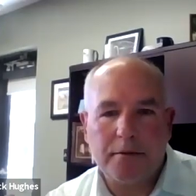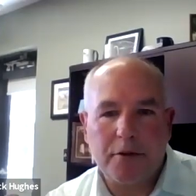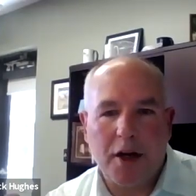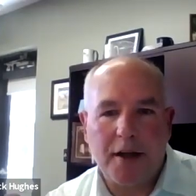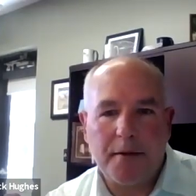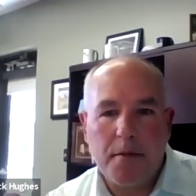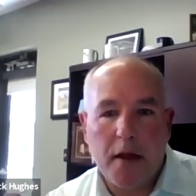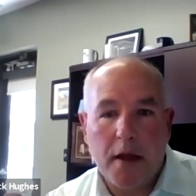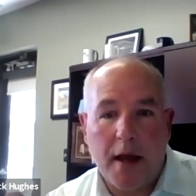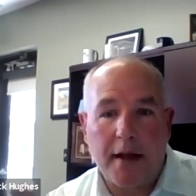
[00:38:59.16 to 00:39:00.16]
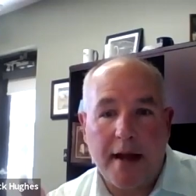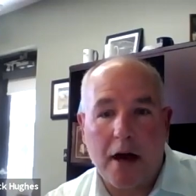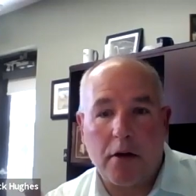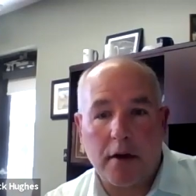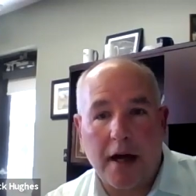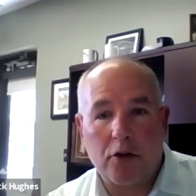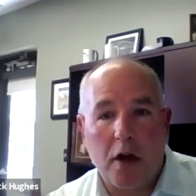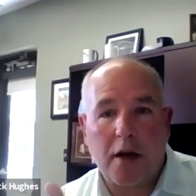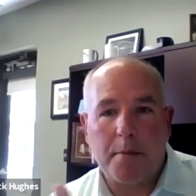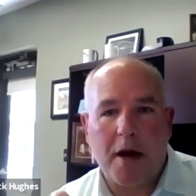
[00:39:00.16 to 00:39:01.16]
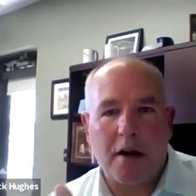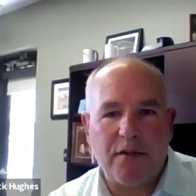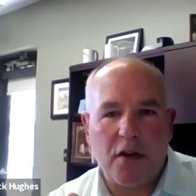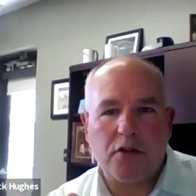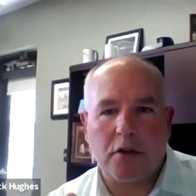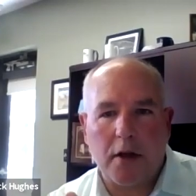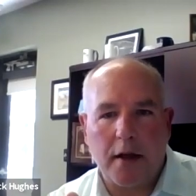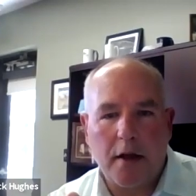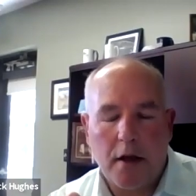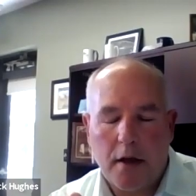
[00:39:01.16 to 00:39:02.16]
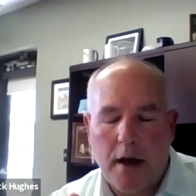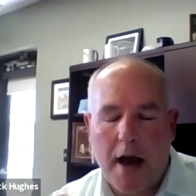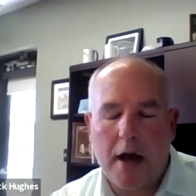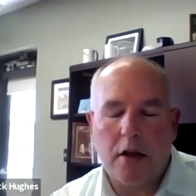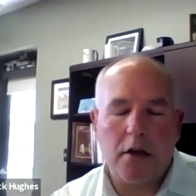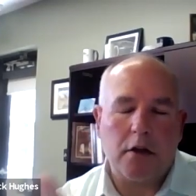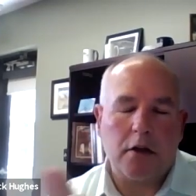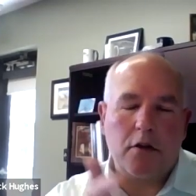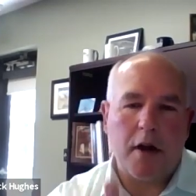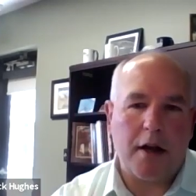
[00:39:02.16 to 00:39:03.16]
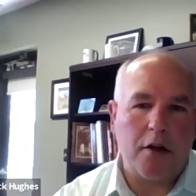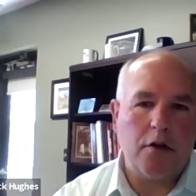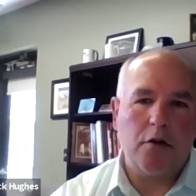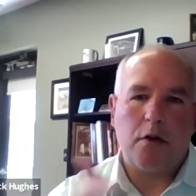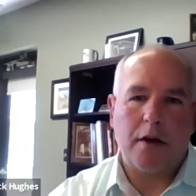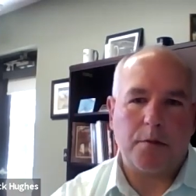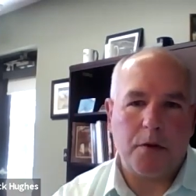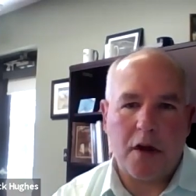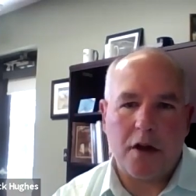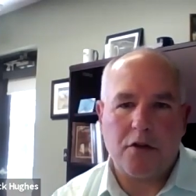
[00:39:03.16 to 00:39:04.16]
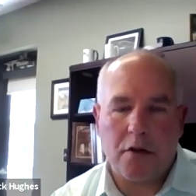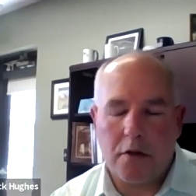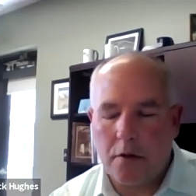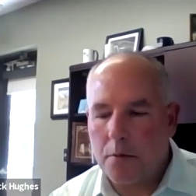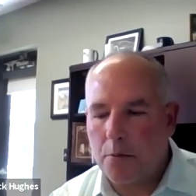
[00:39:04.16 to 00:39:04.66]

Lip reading: right? And now talk about efficiently. How do you create a new transportation